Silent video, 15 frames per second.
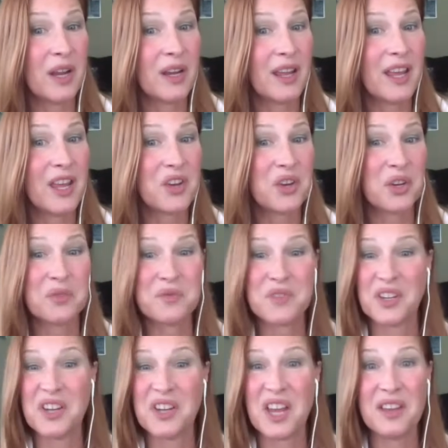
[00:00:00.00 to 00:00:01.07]
right? He could have
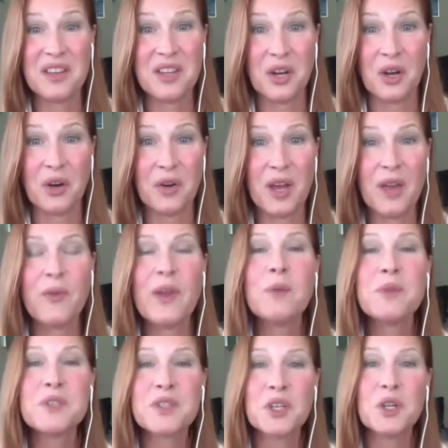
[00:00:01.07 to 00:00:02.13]
done, you know, if he
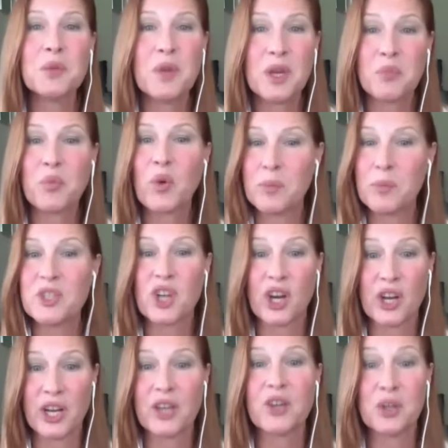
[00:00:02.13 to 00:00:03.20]
was going to be a prima
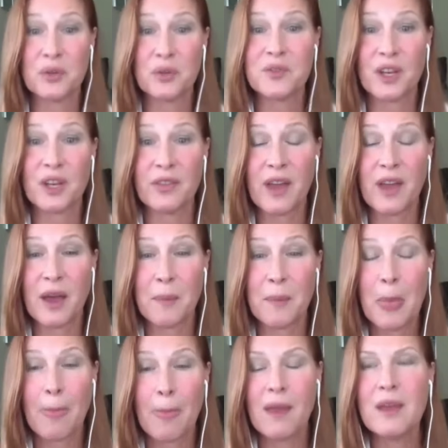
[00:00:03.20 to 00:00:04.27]
donna, he could have done that.
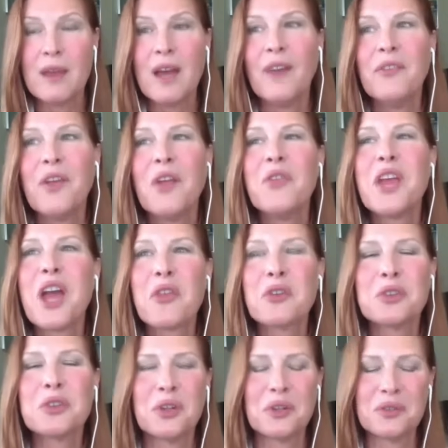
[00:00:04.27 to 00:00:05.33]
And then the other
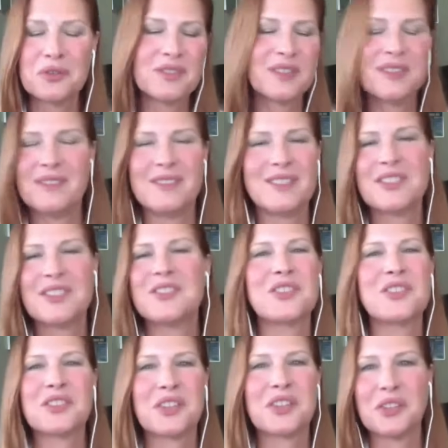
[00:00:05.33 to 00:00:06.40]
little this is
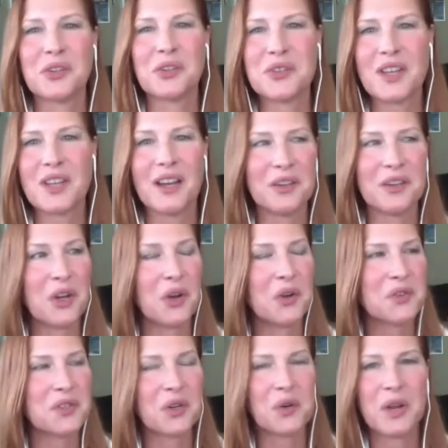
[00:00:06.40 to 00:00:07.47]
just a little side
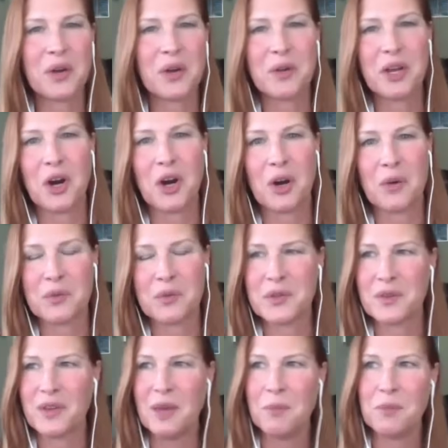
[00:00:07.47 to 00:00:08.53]
note. So here we are
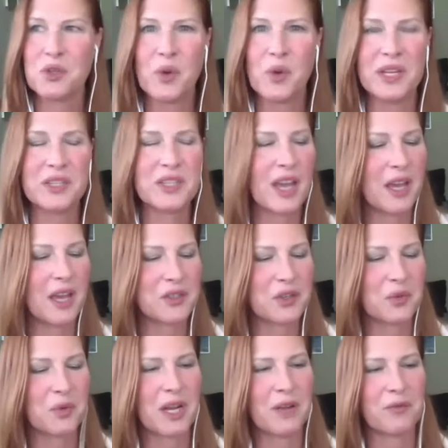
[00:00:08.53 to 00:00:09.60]
in between takes
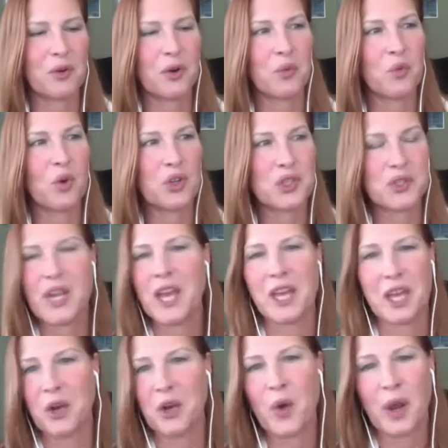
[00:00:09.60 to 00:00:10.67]
or whatever, and we're just
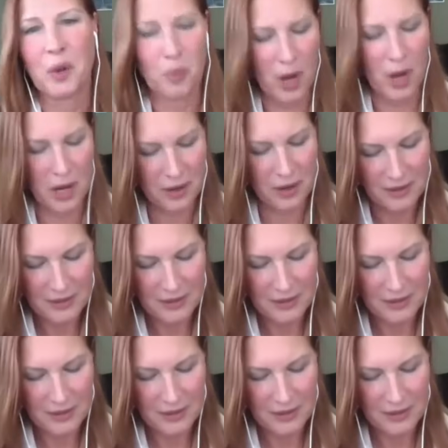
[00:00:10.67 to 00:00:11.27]
taking a quick break.